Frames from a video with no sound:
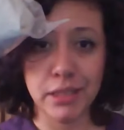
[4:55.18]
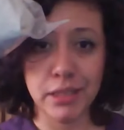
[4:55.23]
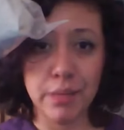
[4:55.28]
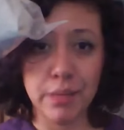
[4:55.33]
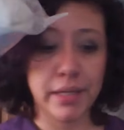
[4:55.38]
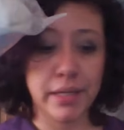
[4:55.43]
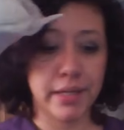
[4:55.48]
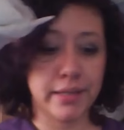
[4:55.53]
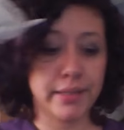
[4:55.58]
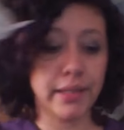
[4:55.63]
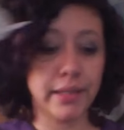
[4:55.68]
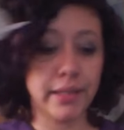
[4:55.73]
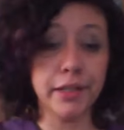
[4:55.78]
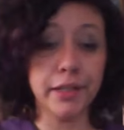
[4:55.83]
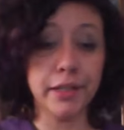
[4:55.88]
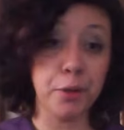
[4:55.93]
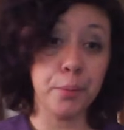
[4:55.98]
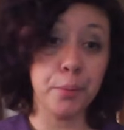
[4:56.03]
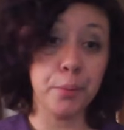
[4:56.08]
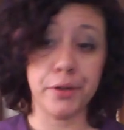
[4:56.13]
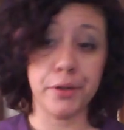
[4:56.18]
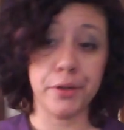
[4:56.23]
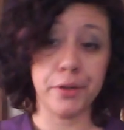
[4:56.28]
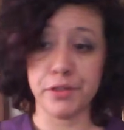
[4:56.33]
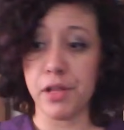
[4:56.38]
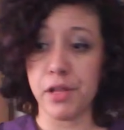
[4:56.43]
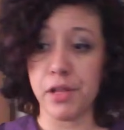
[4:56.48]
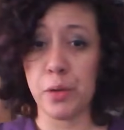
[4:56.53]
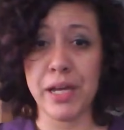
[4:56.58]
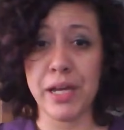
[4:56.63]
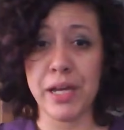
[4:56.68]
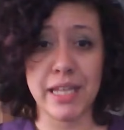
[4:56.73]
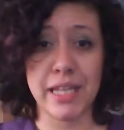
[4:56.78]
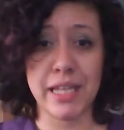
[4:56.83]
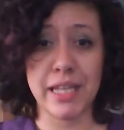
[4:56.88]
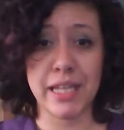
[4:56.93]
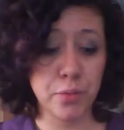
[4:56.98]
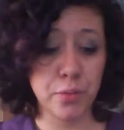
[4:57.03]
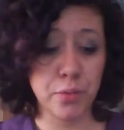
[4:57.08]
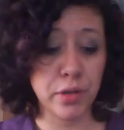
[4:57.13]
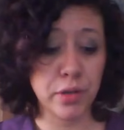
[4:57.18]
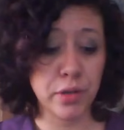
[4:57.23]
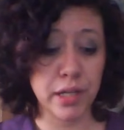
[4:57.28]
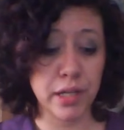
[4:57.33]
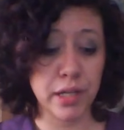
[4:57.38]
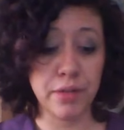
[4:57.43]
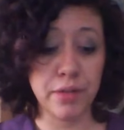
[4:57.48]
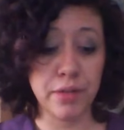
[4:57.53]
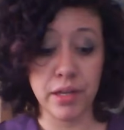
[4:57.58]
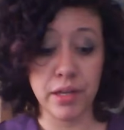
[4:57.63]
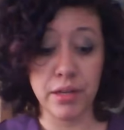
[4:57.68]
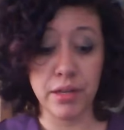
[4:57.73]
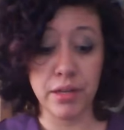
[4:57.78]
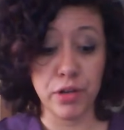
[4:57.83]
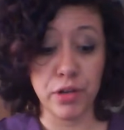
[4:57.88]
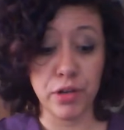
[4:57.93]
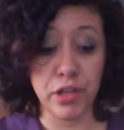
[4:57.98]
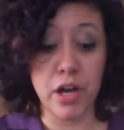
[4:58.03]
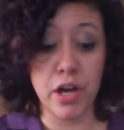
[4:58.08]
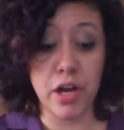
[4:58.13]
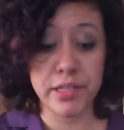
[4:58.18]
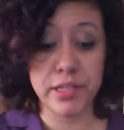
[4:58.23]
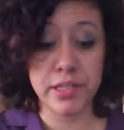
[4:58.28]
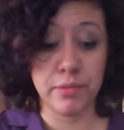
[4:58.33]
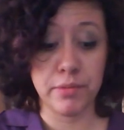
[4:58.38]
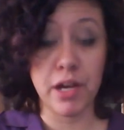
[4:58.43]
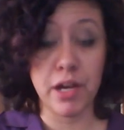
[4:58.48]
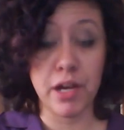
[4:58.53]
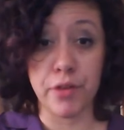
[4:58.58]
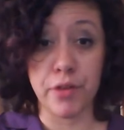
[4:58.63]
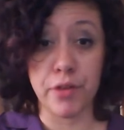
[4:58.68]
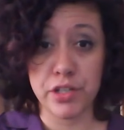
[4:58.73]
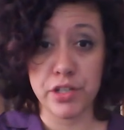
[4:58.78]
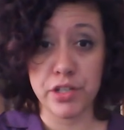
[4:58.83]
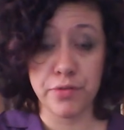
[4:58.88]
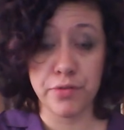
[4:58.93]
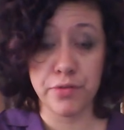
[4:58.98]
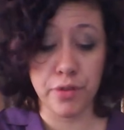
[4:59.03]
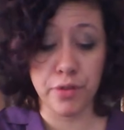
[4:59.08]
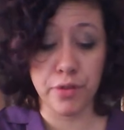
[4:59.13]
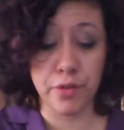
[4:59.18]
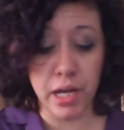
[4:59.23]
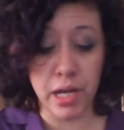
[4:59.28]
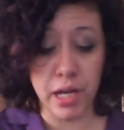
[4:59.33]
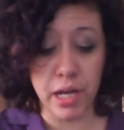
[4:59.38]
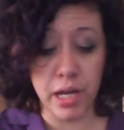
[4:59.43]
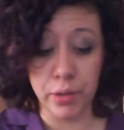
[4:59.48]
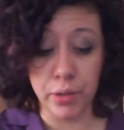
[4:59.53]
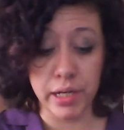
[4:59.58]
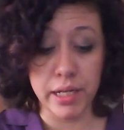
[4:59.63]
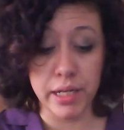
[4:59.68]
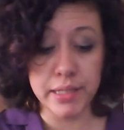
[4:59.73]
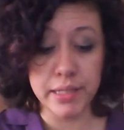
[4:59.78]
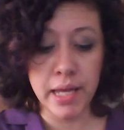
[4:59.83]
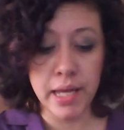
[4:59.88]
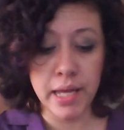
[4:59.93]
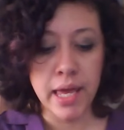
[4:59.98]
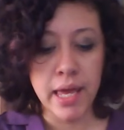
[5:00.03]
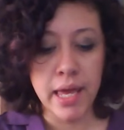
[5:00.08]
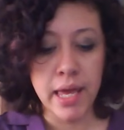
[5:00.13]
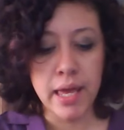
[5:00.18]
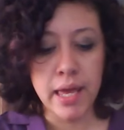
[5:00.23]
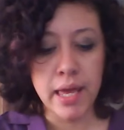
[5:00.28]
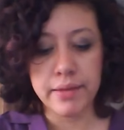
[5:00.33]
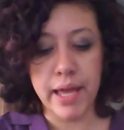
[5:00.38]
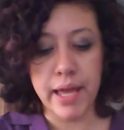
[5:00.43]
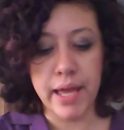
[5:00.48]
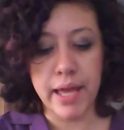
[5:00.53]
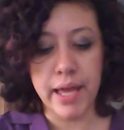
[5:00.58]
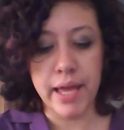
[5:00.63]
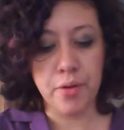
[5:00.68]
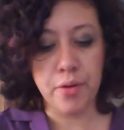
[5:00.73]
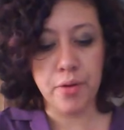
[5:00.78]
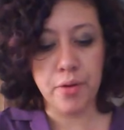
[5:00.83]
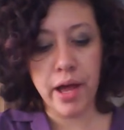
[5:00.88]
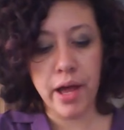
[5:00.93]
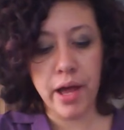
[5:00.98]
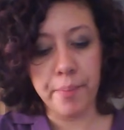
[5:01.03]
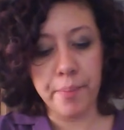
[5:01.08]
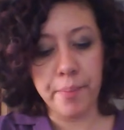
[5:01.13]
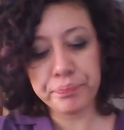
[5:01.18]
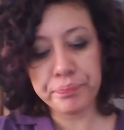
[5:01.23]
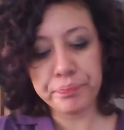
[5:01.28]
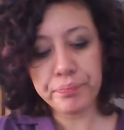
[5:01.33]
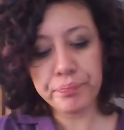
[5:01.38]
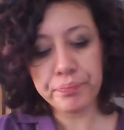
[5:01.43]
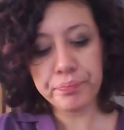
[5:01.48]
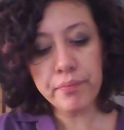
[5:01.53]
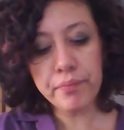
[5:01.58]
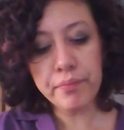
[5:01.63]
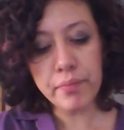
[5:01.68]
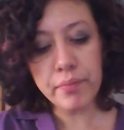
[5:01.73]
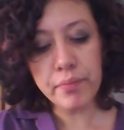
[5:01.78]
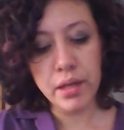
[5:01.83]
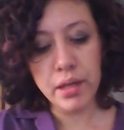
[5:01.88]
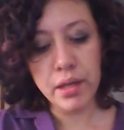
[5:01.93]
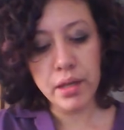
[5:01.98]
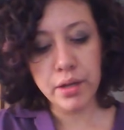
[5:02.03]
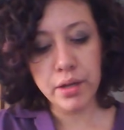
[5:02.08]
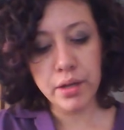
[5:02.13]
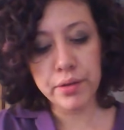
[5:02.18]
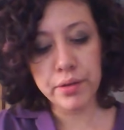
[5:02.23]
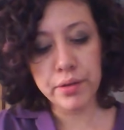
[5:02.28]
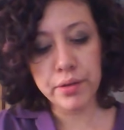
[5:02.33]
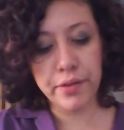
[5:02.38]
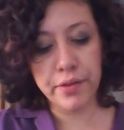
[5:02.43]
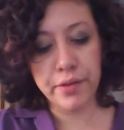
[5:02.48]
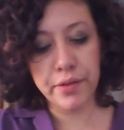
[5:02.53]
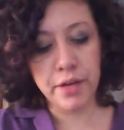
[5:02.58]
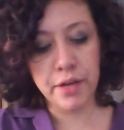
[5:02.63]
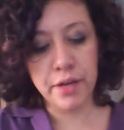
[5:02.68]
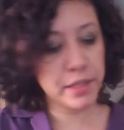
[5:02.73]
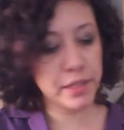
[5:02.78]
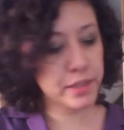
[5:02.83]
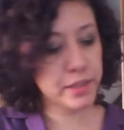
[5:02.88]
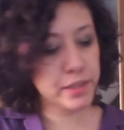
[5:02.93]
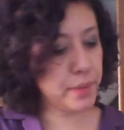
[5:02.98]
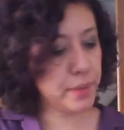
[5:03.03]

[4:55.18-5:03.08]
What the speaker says: because a little bit goes a long way. It's actually really, really, really awesome coverage for what it is. Now, now that I've mixed my